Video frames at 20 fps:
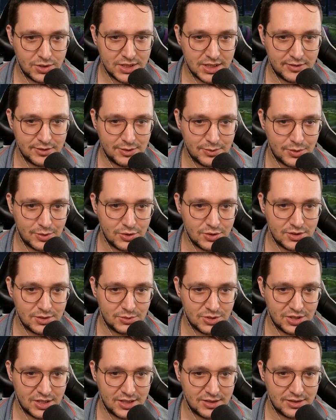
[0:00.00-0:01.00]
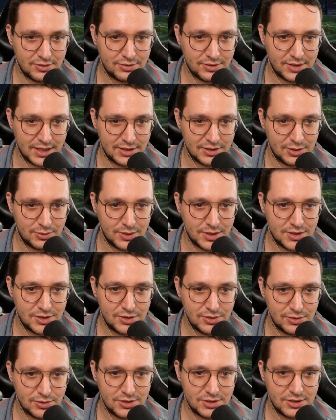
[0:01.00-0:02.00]
have some custom sound effects, so we
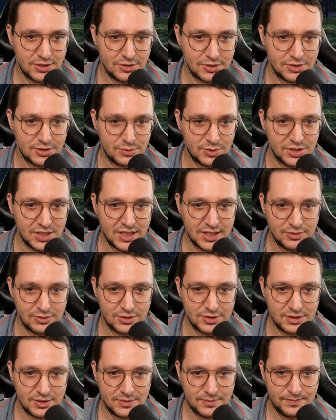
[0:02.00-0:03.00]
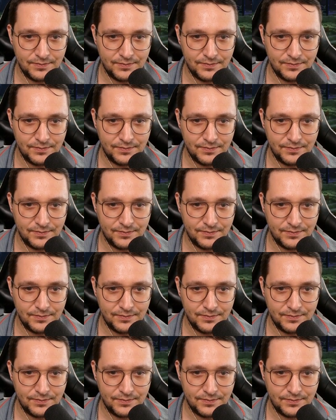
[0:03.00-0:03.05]
choose custom sounds.